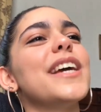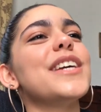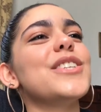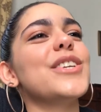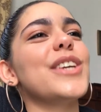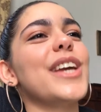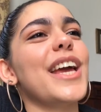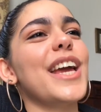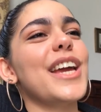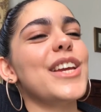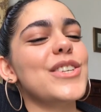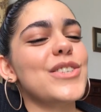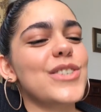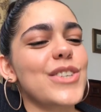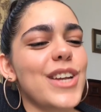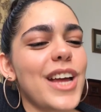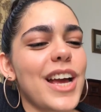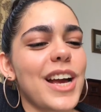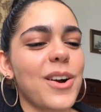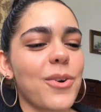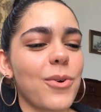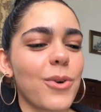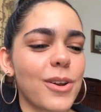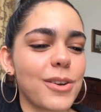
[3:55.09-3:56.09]
education
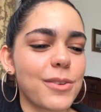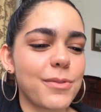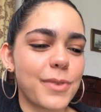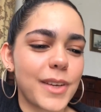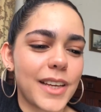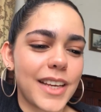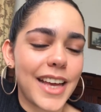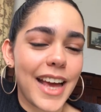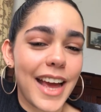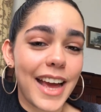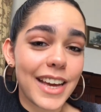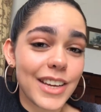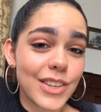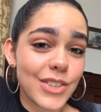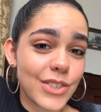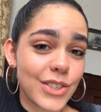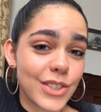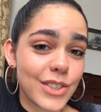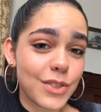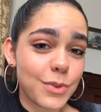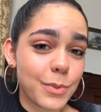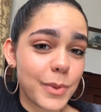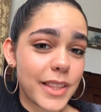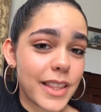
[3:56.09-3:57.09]
and
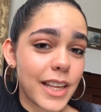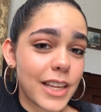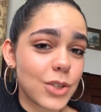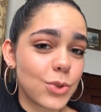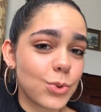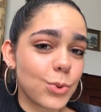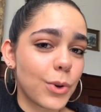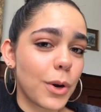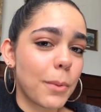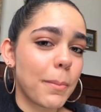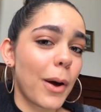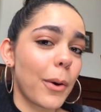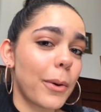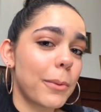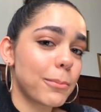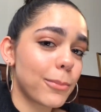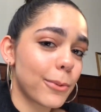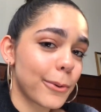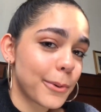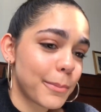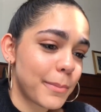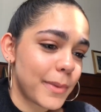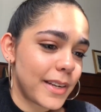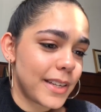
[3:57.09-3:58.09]
qualifications, we then talk about
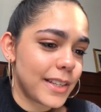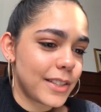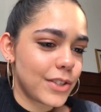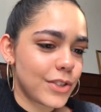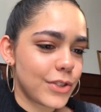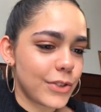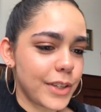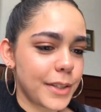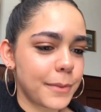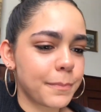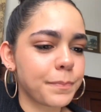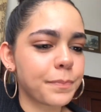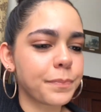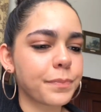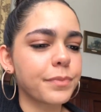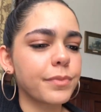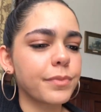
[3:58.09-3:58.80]
employment history.